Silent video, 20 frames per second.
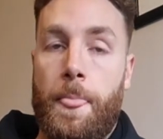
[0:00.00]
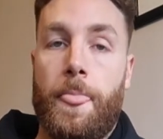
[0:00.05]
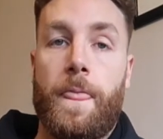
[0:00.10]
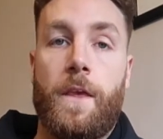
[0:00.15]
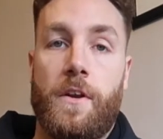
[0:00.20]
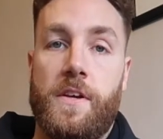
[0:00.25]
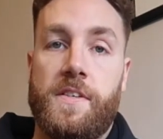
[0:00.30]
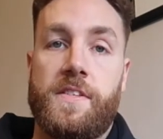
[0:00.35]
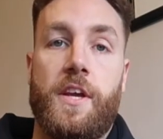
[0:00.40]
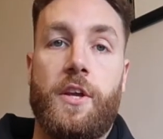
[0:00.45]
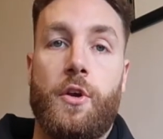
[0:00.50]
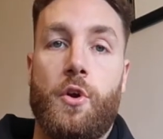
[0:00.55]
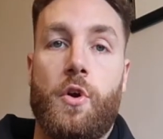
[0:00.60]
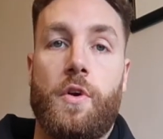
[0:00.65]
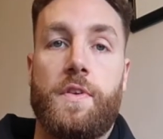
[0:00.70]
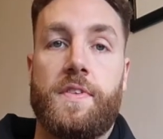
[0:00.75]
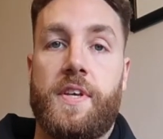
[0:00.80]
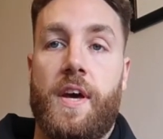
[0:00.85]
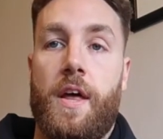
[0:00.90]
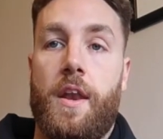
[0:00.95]
can I take your
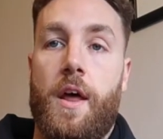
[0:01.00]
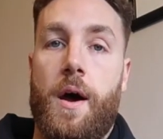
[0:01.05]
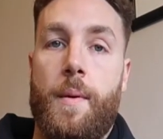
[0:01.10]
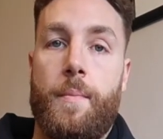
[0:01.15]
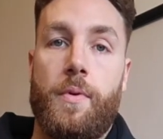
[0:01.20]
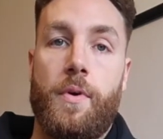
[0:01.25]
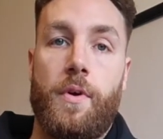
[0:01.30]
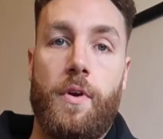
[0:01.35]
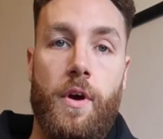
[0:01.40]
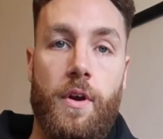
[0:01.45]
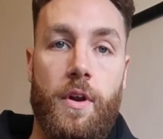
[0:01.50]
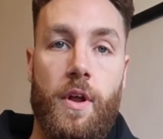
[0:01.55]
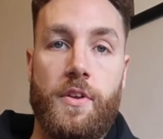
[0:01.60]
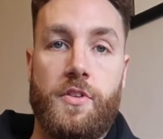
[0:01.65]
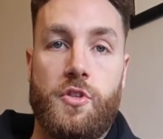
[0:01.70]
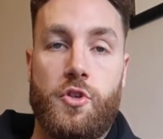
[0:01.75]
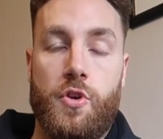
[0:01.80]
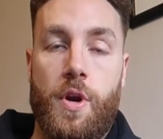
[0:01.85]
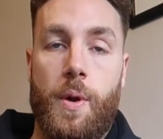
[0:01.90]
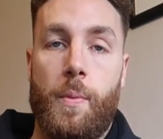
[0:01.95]
contact number and I'd like
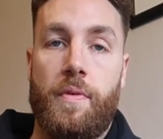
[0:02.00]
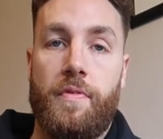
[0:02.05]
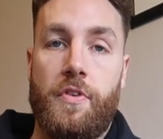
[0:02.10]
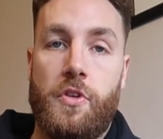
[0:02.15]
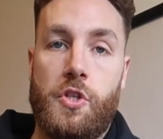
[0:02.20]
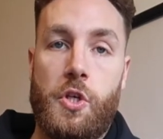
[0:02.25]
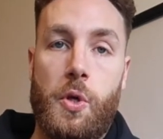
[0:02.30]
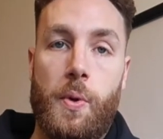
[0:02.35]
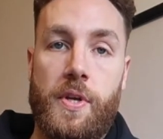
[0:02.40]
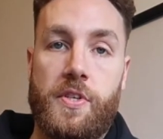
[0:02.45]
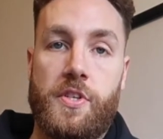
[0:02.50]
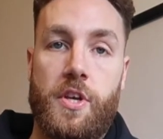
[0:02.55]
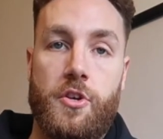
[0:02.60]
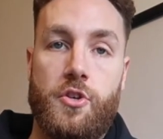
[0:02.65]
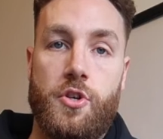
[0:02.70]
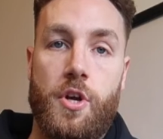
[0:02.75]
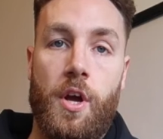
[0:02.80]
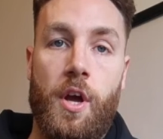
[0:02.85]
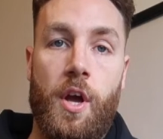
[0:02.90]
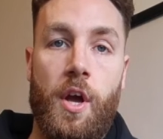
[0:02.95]
to train with you too,
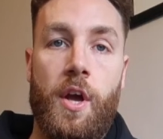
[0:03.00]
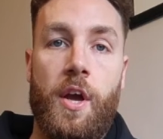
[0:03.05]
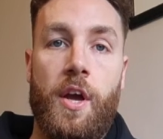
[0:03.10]
etc.